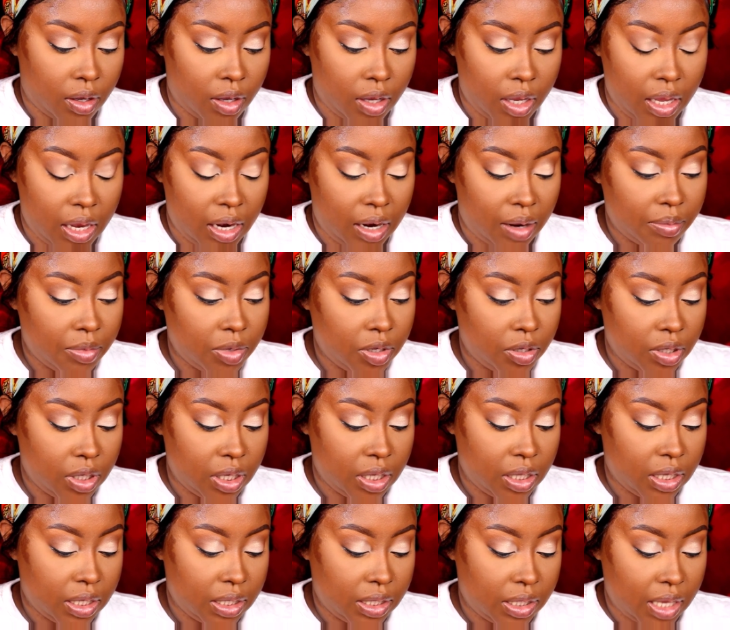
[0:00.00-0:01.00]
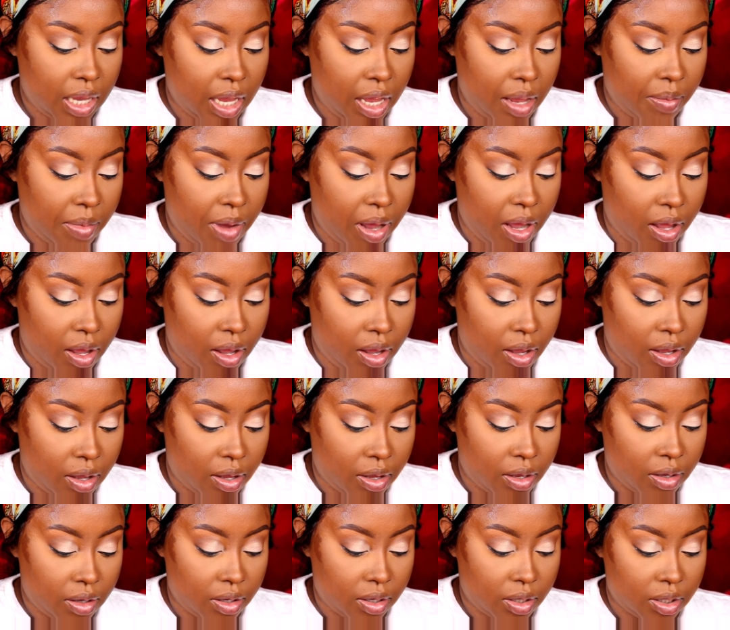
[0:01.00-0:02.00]
And I'm using the same
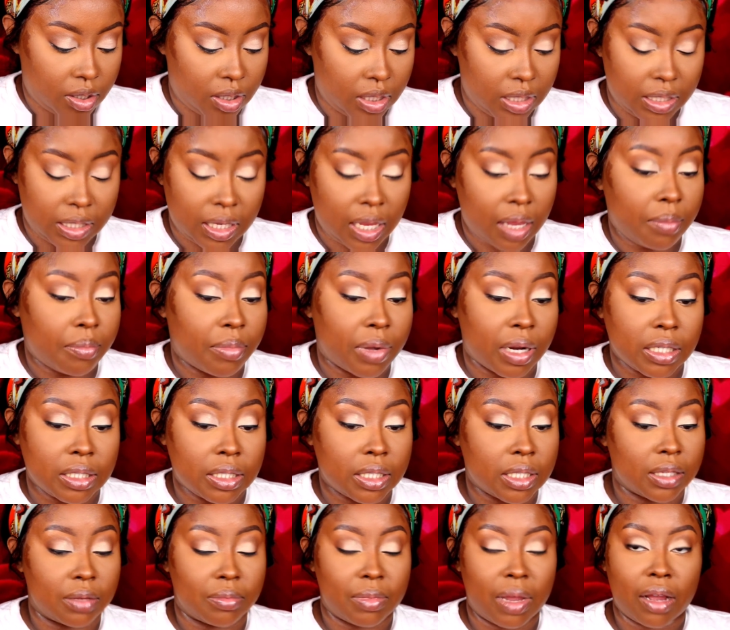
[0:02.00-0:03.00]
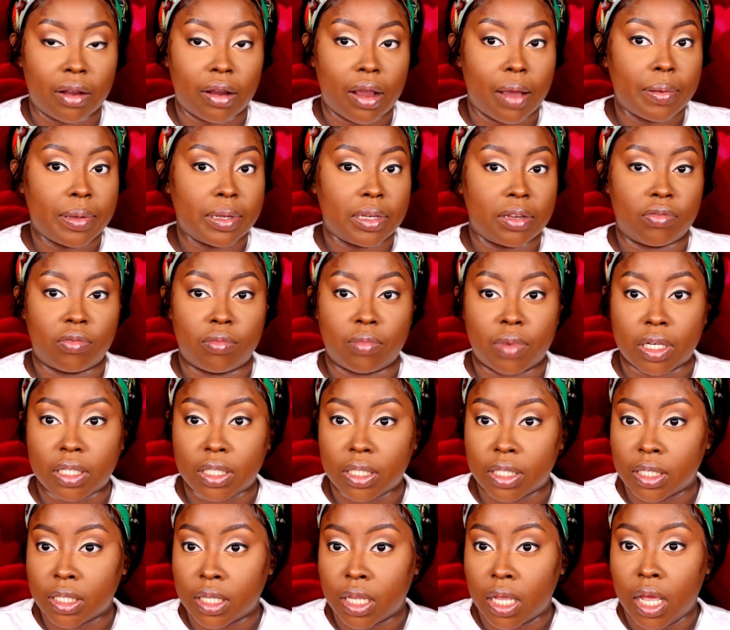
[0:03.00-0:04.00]
brushes. I'm not grabbing different
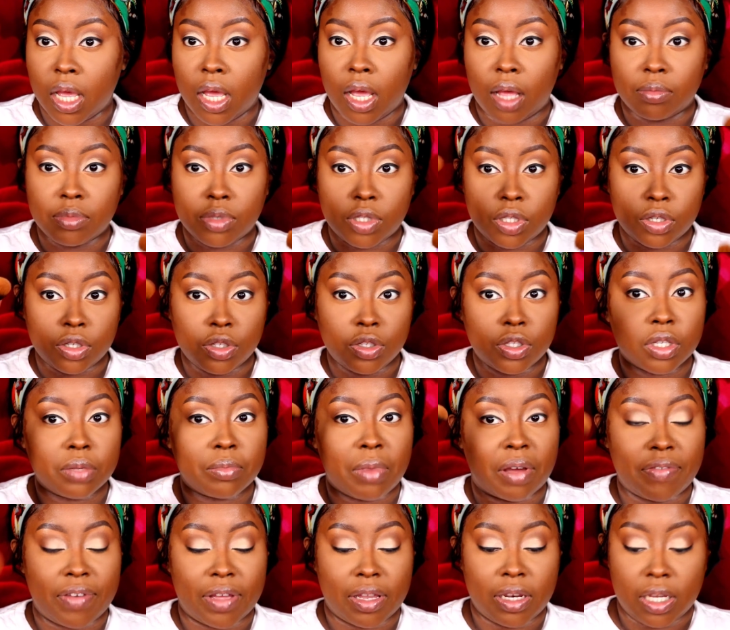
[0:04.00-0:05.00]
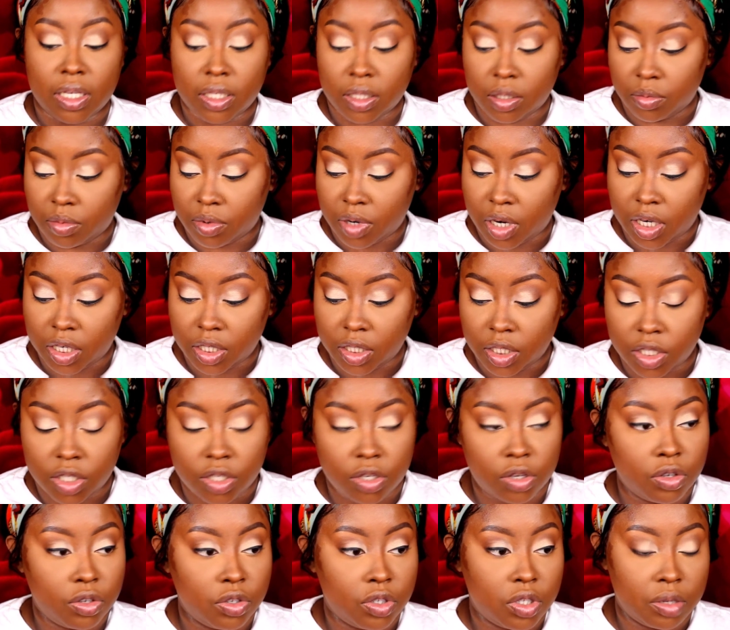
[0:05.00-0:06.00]
brushes. I'm still using my foundation brush,
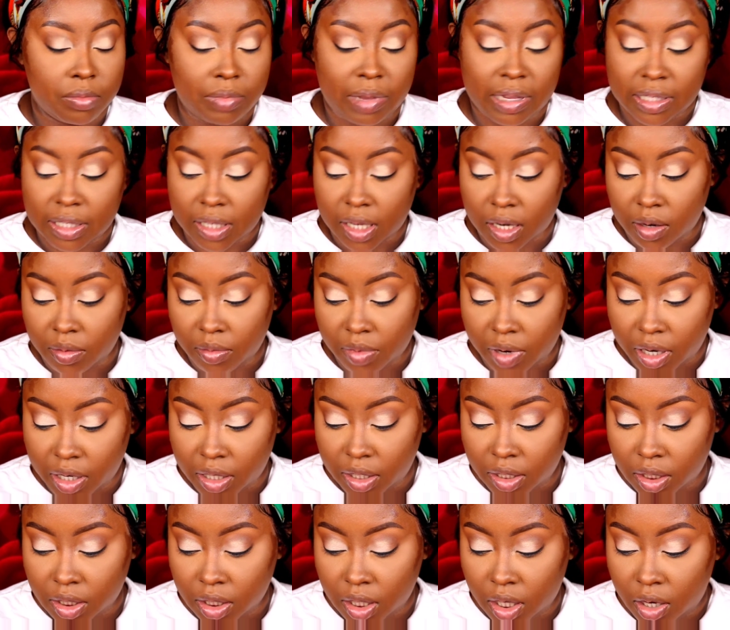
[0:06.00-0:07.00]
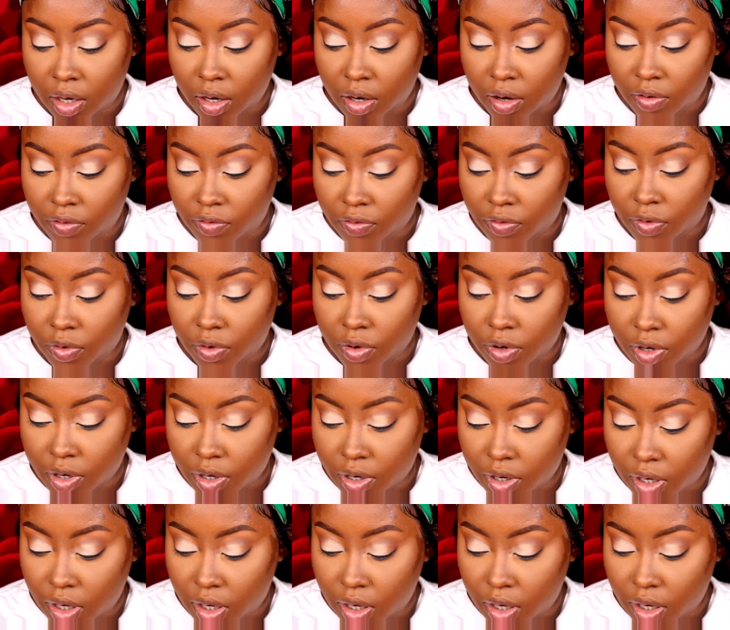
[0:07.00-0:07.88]
still using my setting brush for